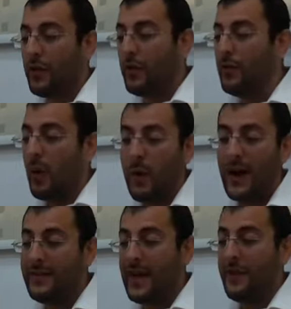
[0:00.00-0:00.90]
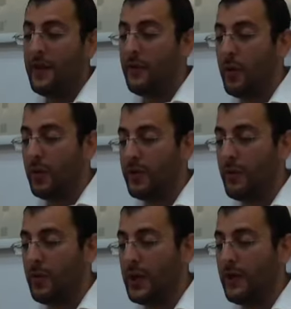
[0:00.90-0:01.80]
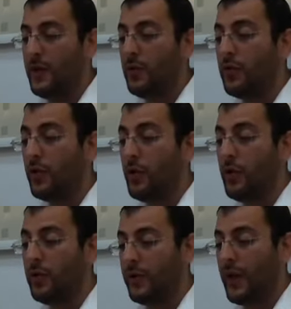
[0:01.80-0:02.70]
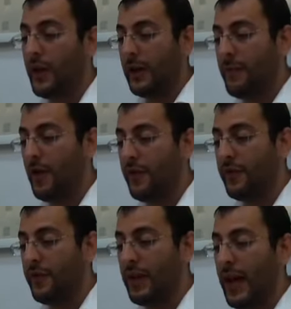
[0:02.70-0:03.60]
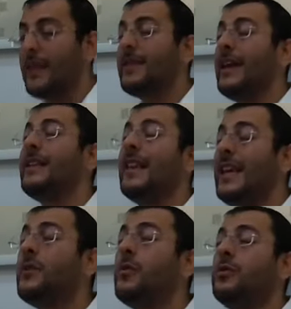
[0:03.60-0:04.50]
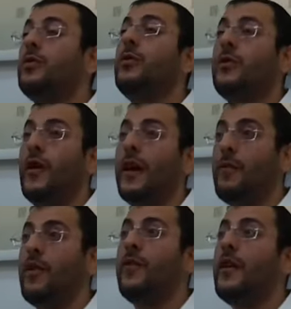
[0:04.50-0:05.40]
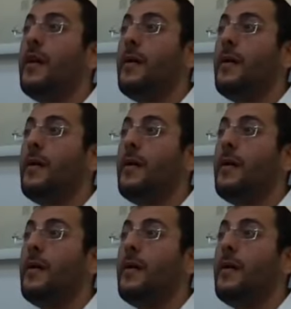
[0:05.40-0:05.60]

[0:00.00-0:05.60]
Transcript: Two one tefach of water will give you two tefachim of as is equal to two tefachim of